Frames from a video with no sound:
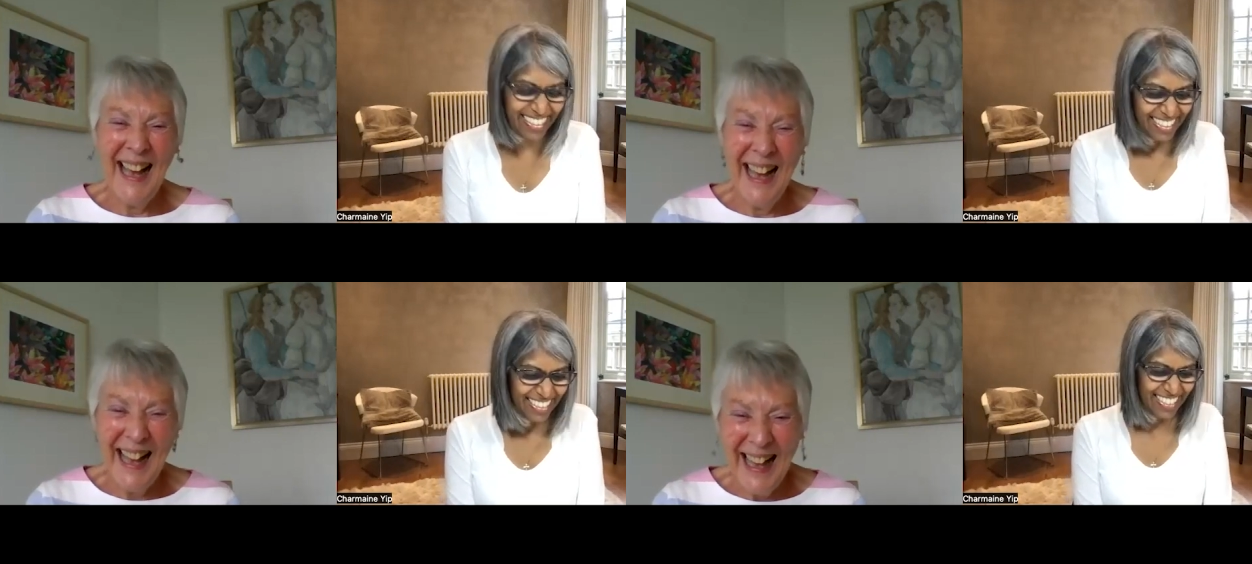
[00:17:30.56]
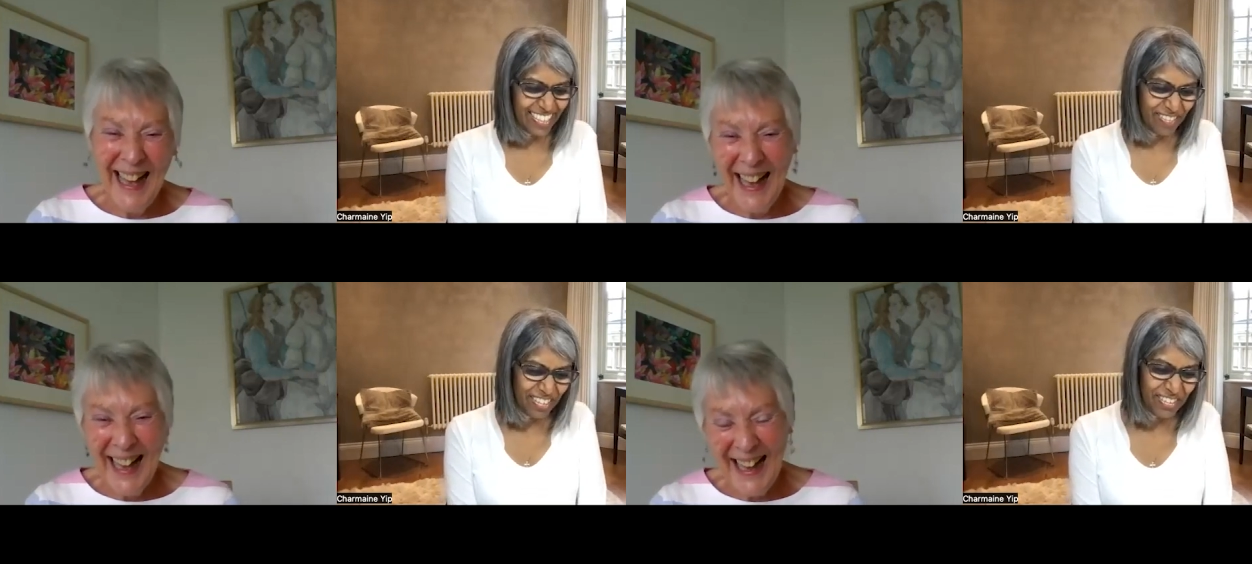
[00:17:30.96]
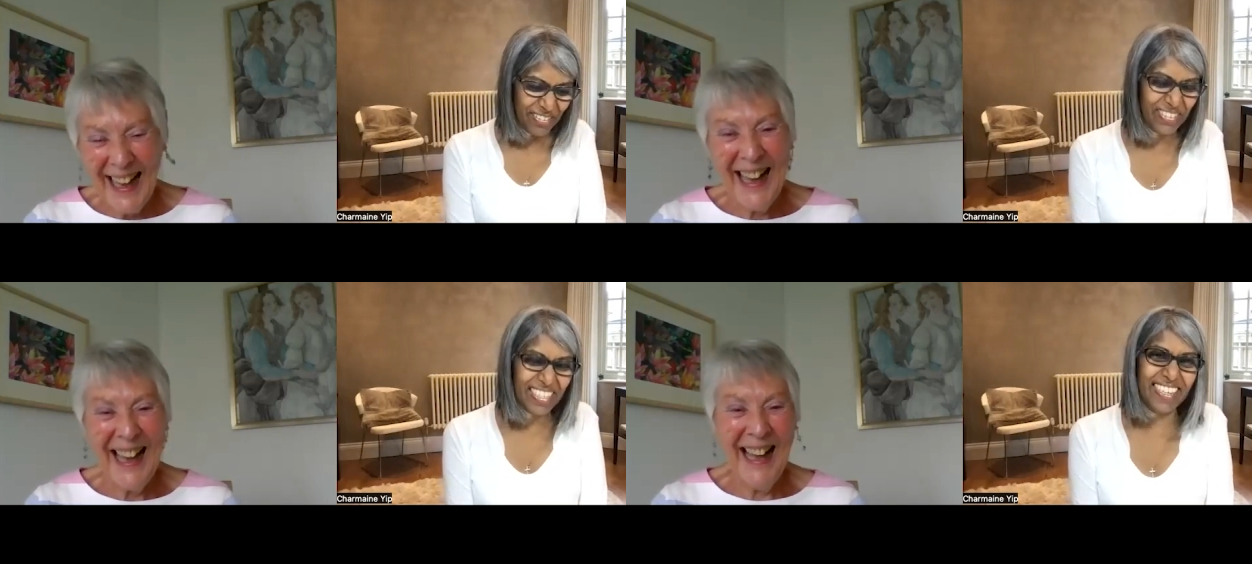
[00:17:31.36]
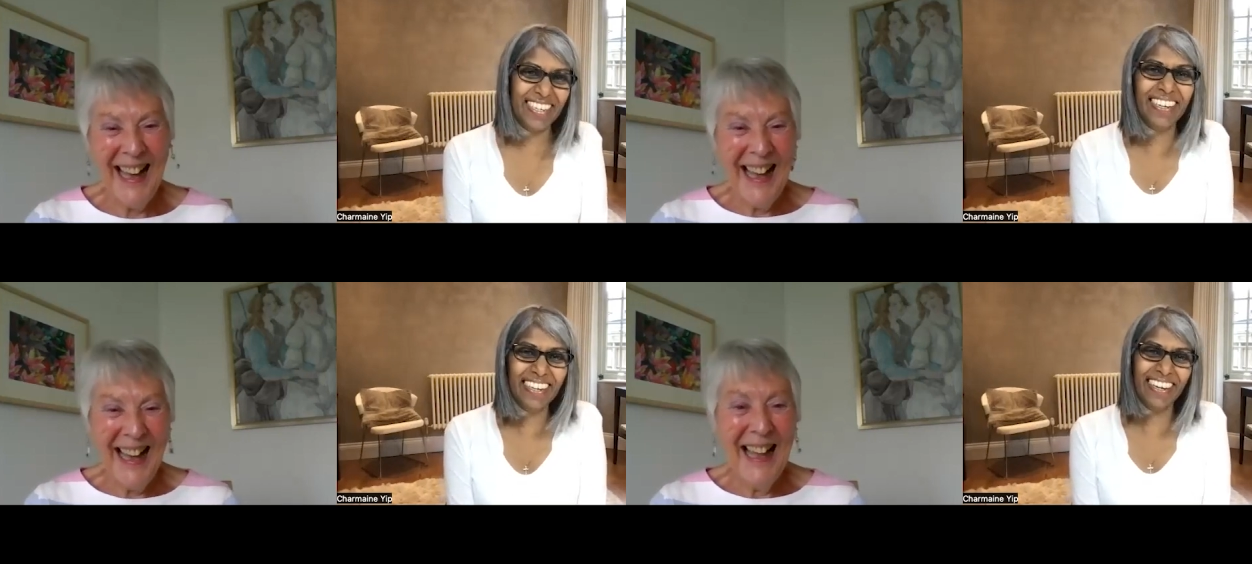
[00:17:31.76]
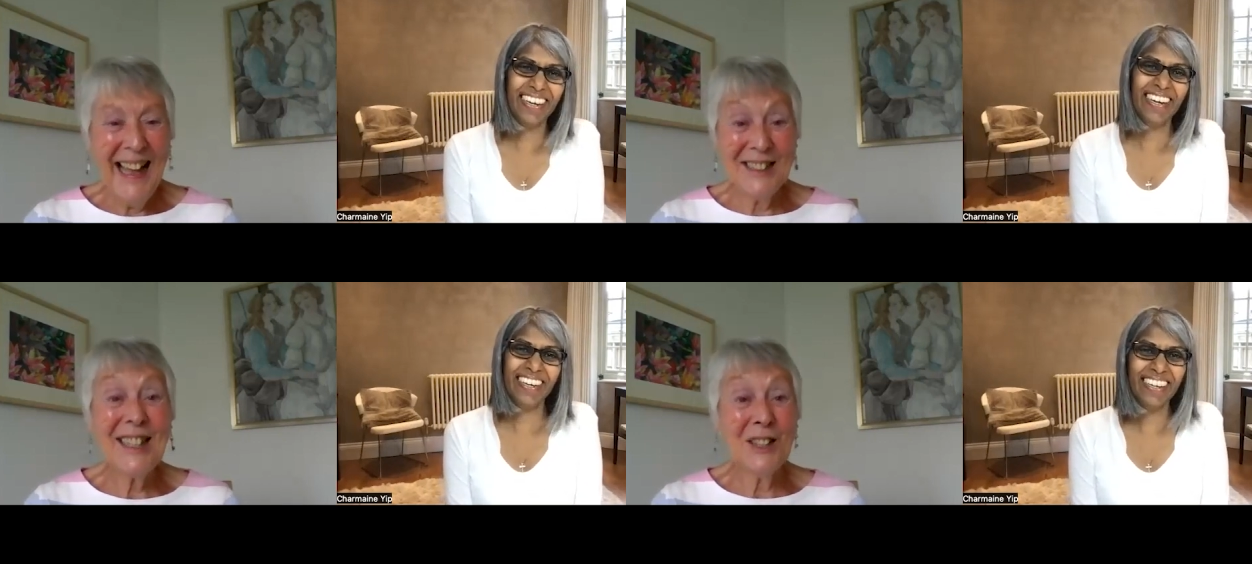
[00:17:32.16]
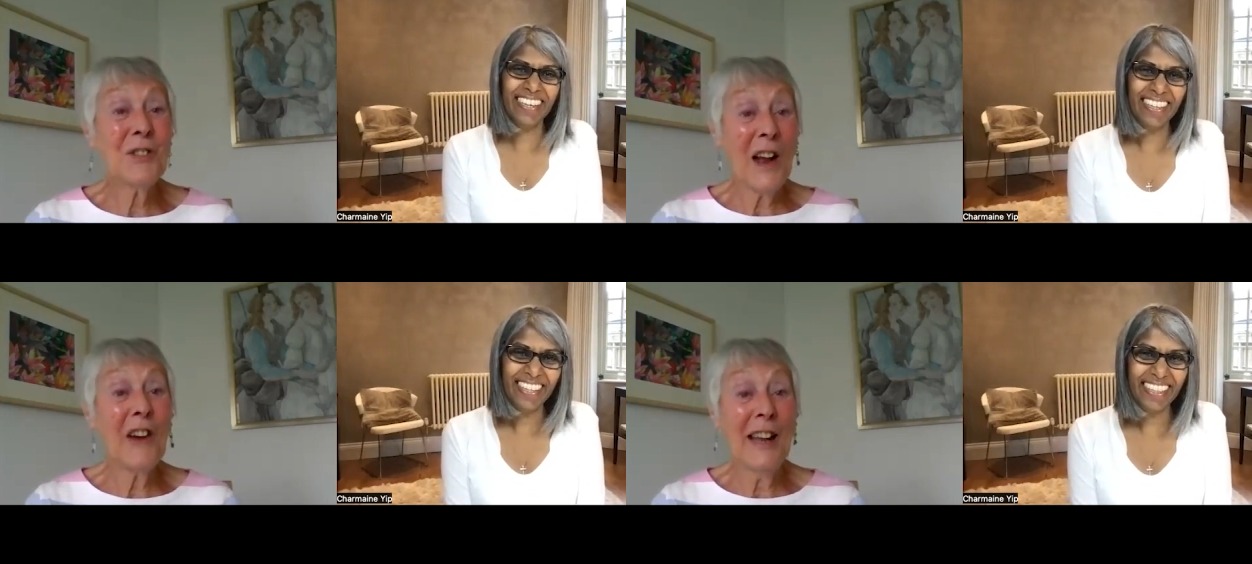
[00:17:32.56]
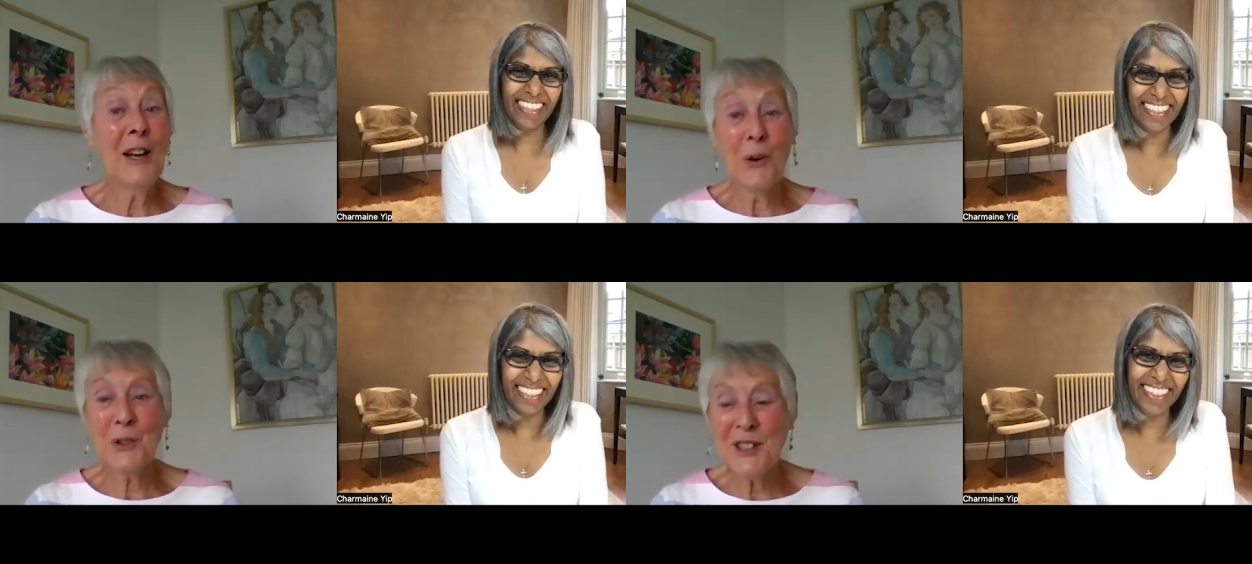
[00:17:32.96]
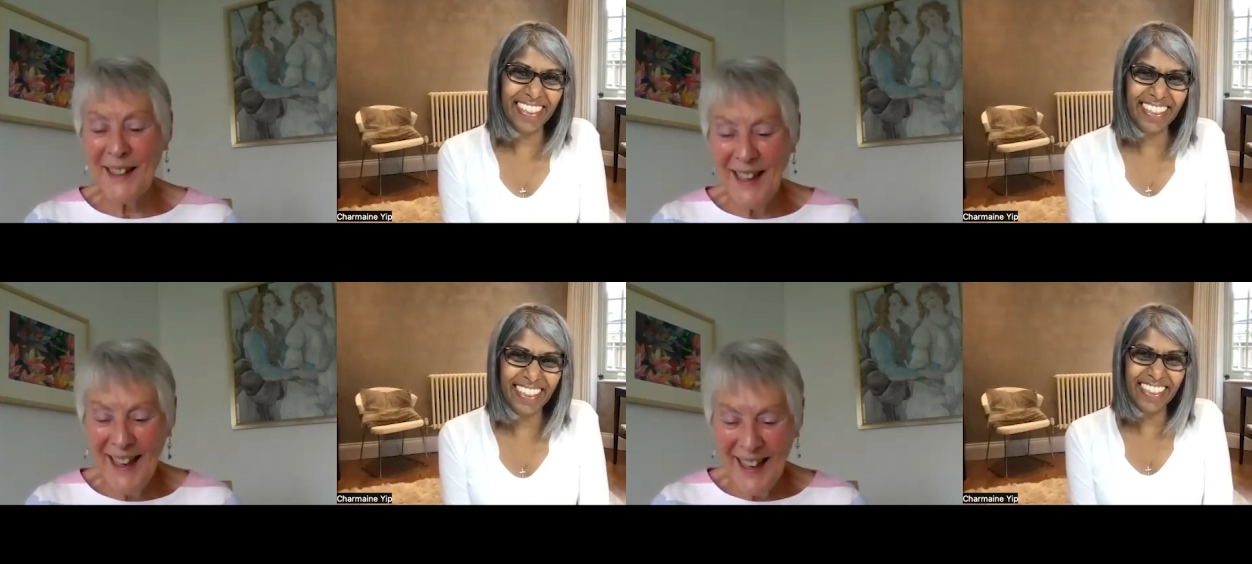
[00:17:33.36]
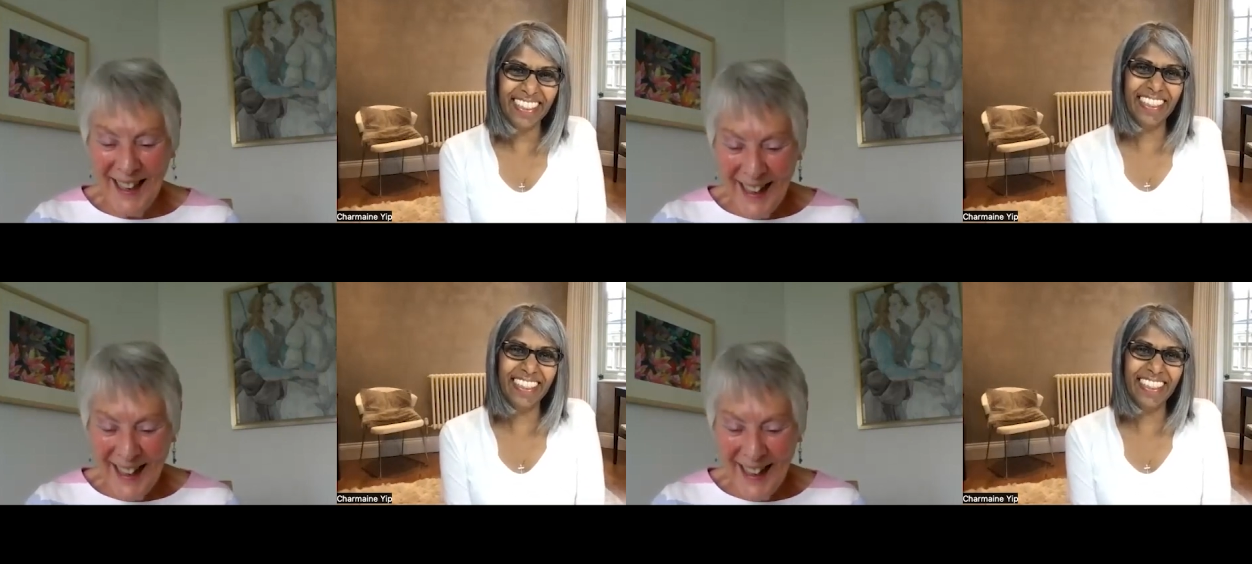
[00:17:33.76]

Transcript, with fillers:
Speaker 1: It's very naughty.
Speaker 2: It is very naughty.